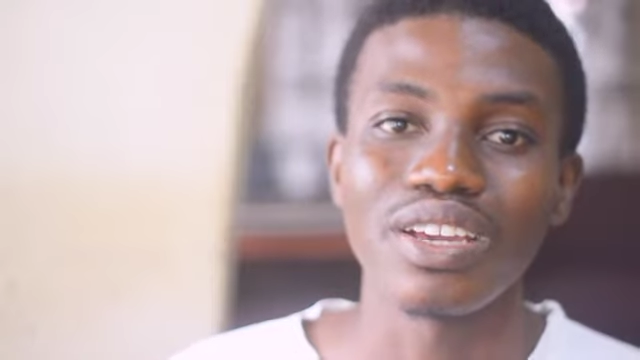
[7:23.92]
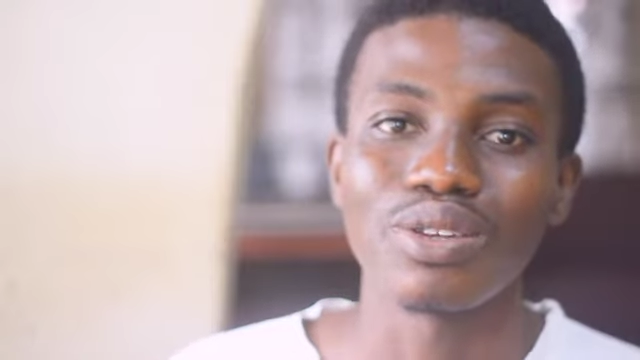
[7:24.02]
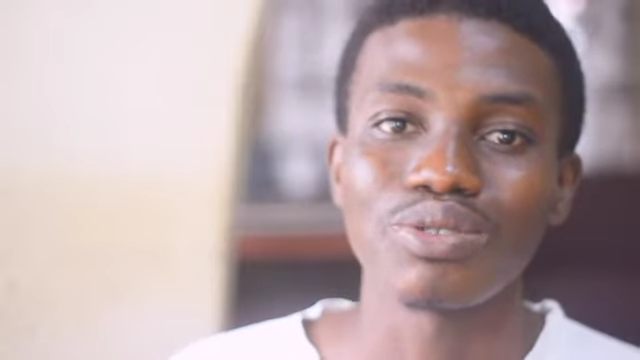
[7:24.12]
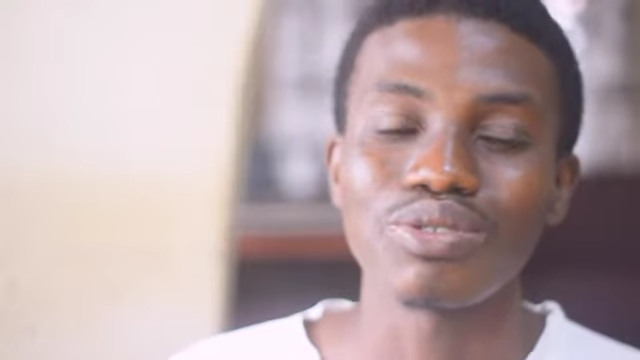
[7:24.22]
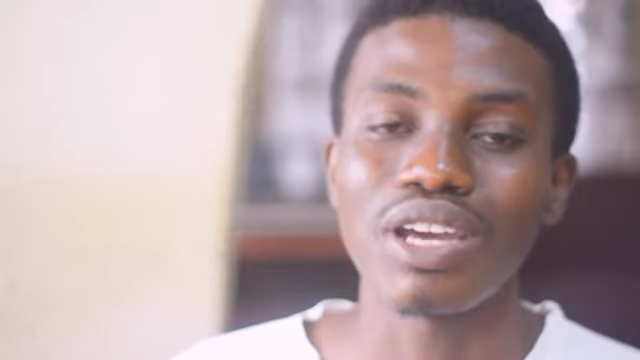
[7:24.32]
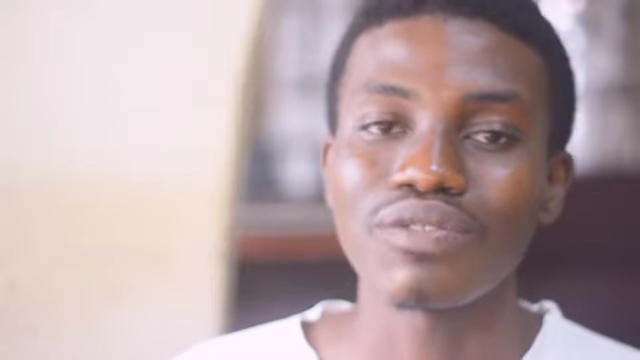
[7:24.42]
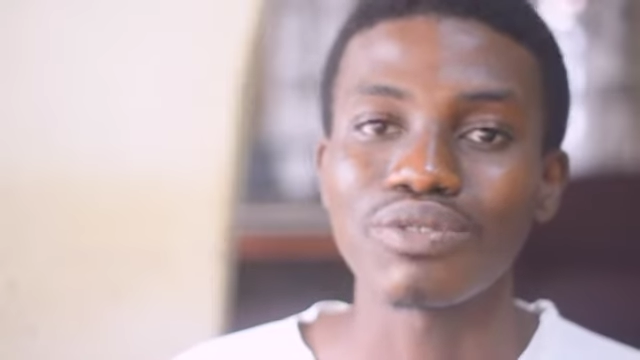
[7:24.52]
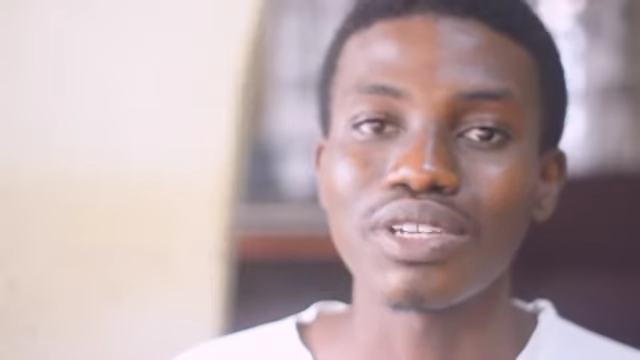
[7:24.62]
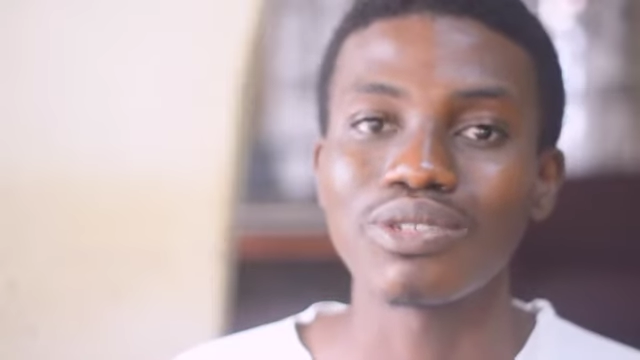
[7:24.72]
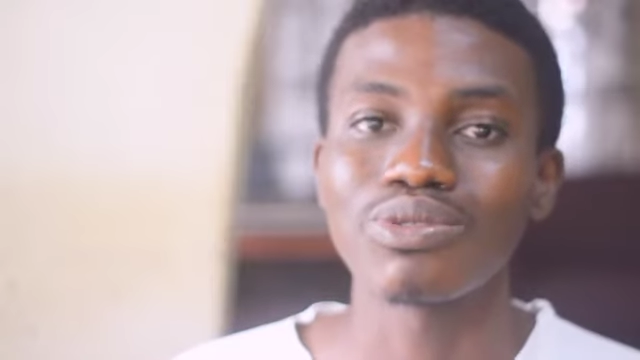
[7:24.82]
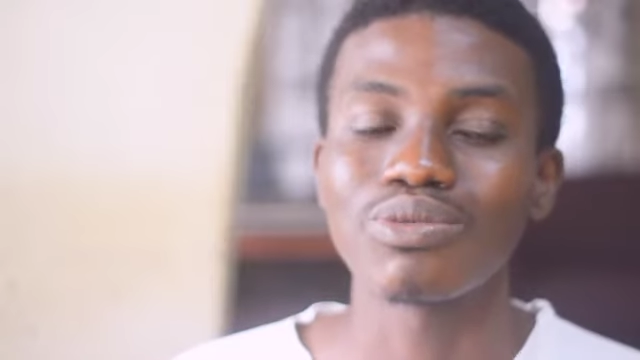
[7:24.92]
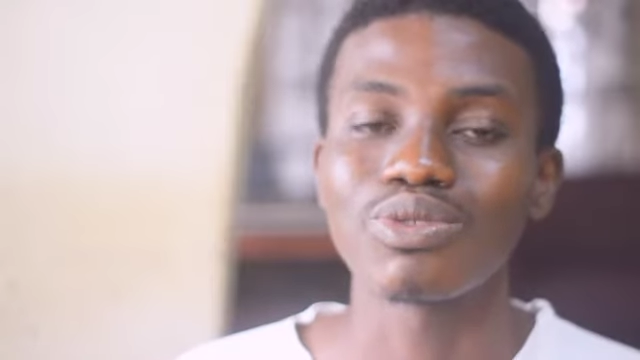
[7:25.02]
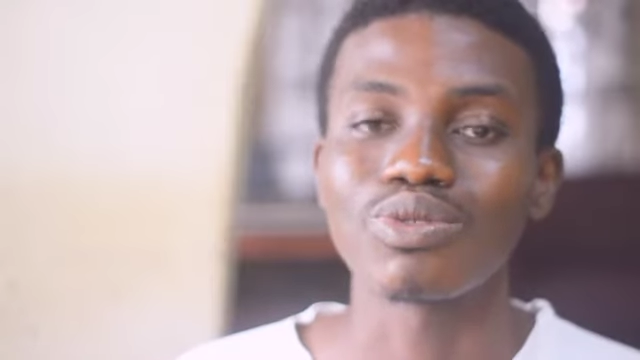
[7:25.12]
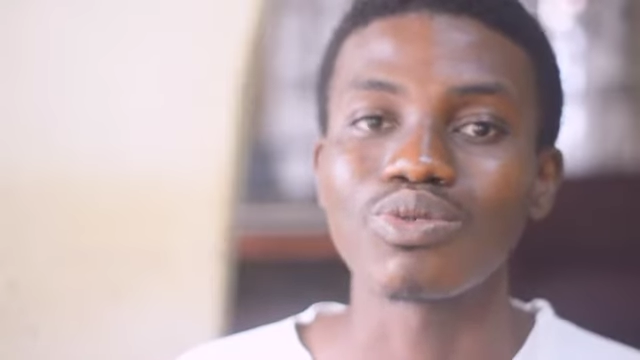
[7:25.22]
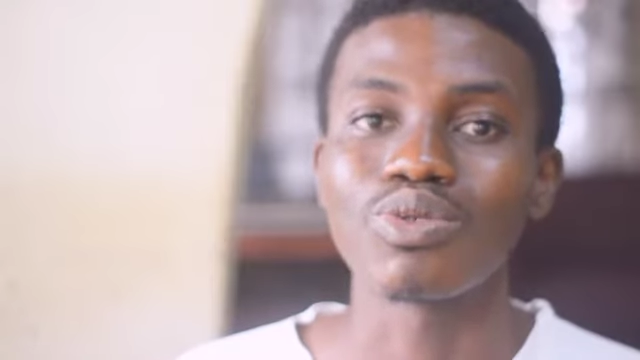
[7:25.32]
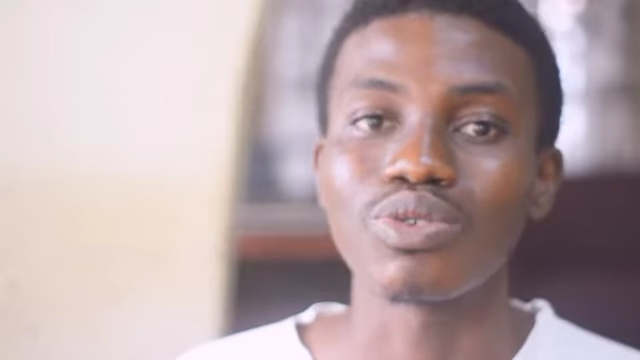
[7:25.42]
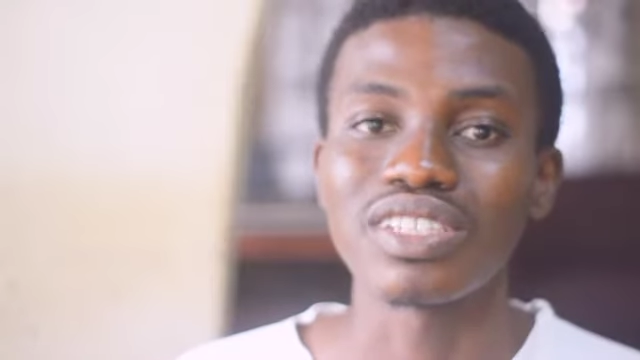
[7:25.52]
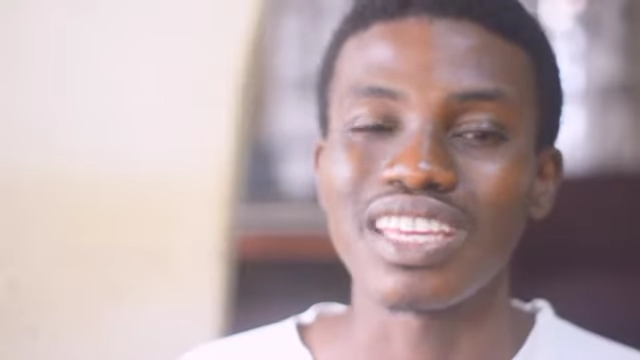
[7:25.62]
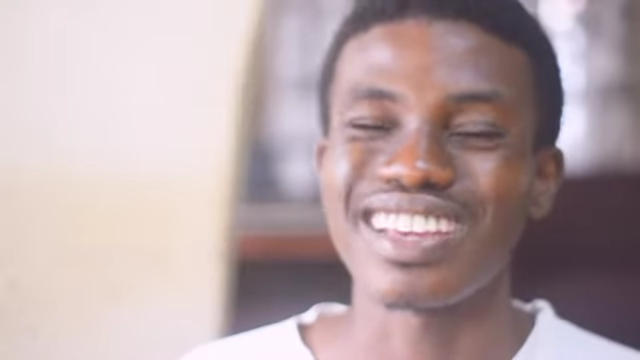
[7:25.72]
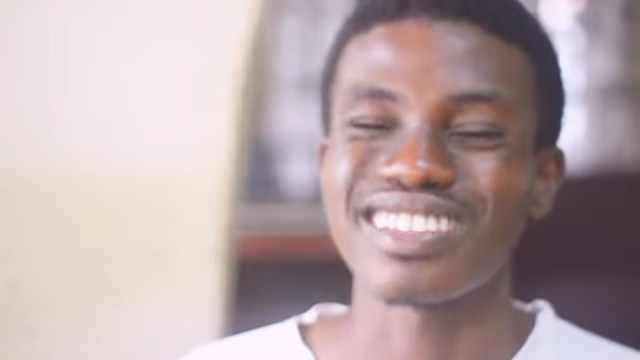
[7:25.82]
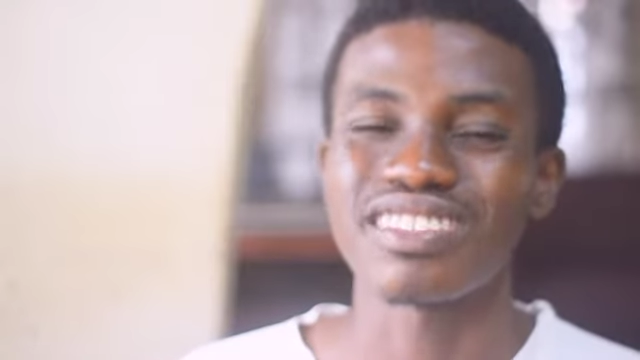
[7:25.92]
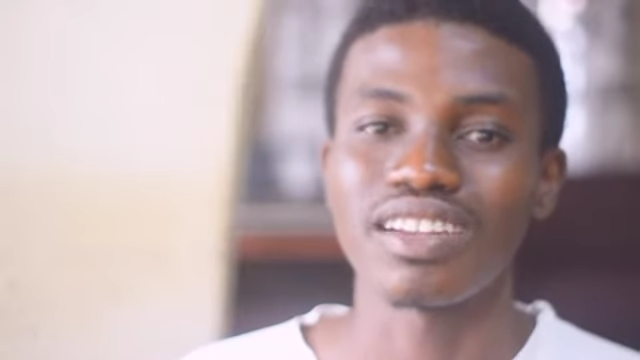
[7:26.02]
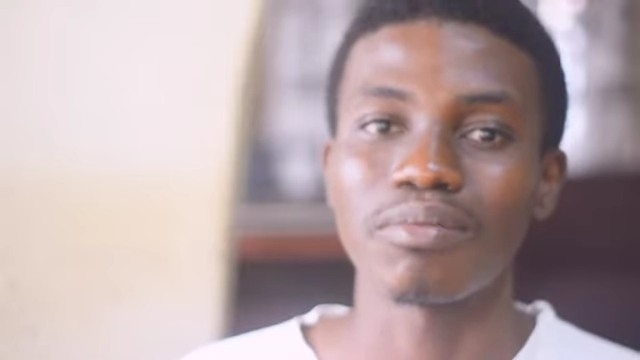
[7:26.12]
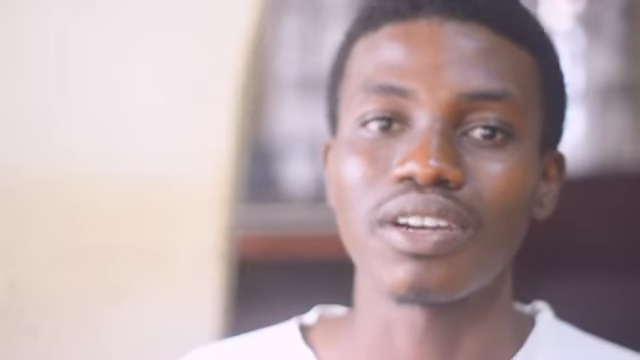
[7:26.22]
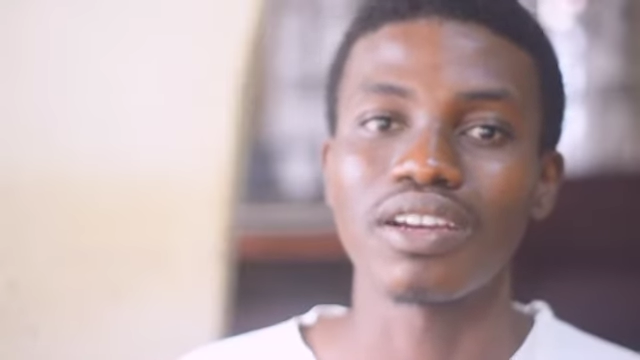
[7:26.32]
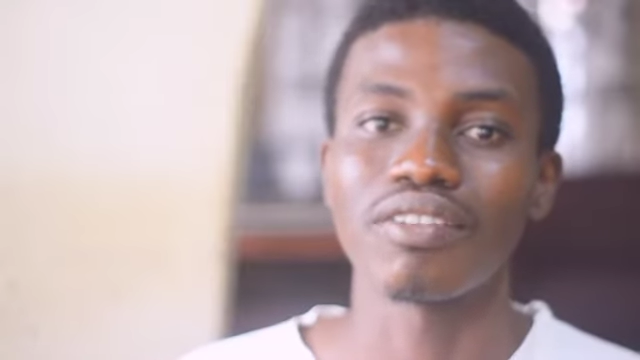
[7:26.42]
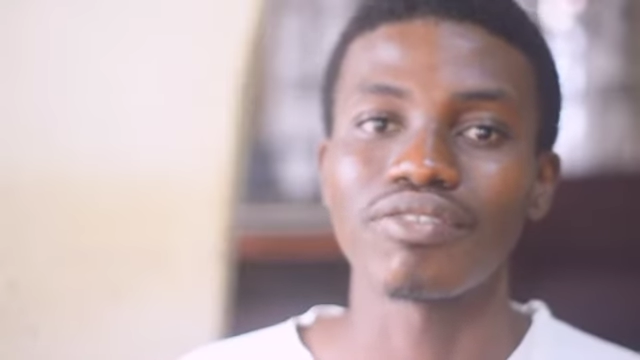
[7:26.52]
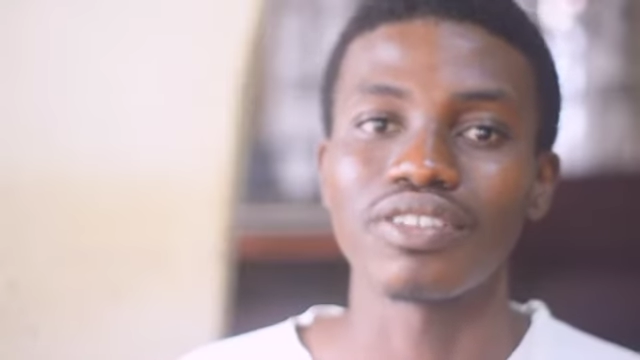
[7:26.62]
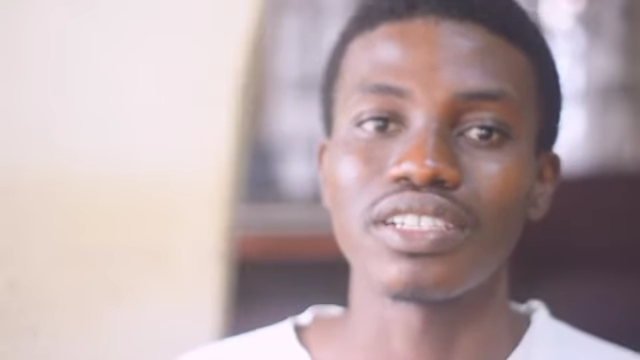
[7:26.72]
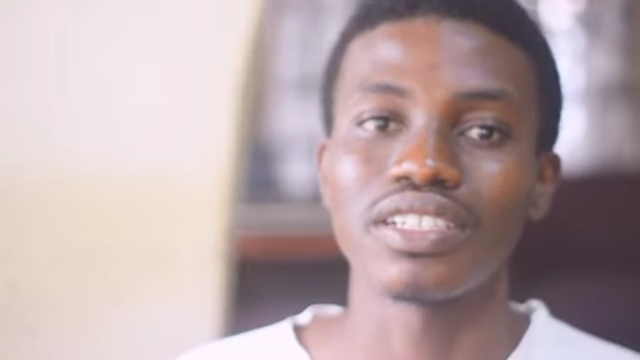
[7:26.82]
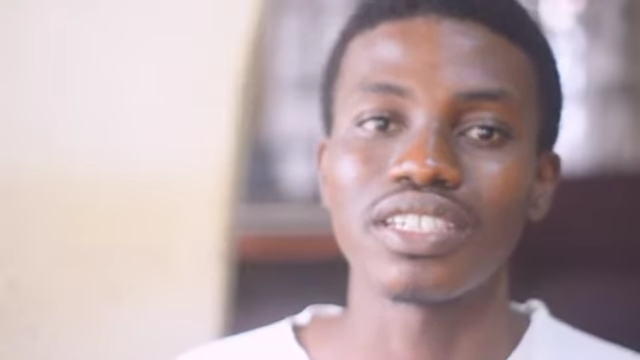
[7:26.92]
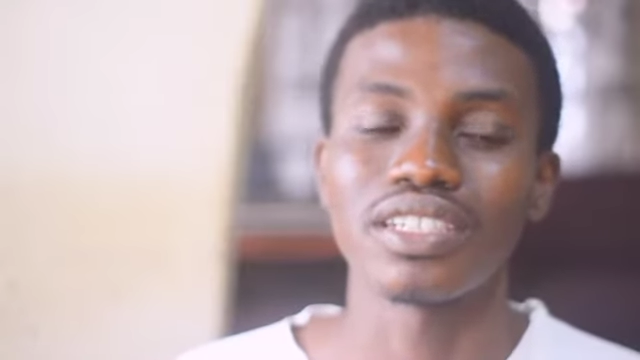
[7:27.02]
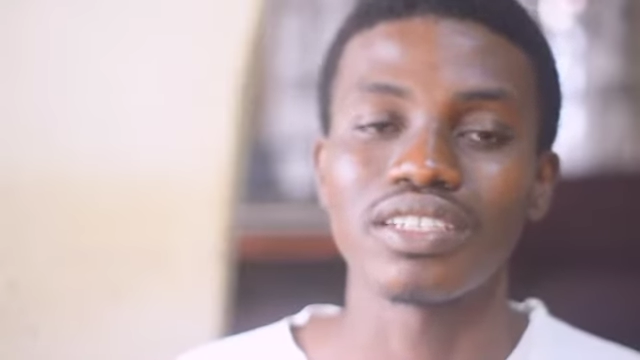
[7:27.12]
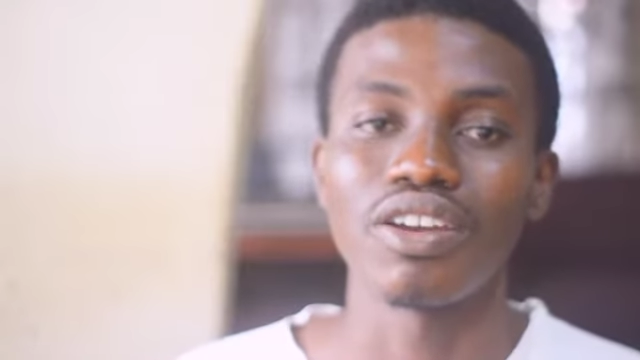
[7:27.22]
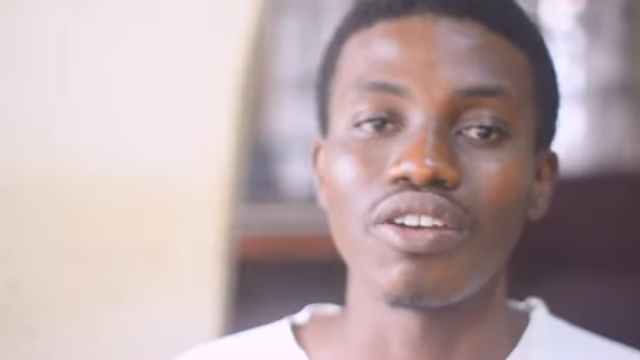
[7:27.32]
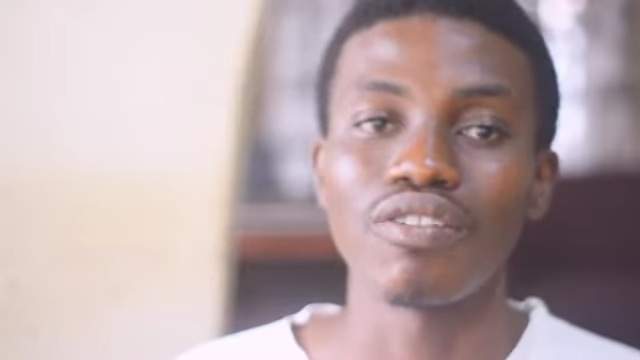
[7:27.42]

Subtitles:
So you have to be ready to go the extra mile for anything,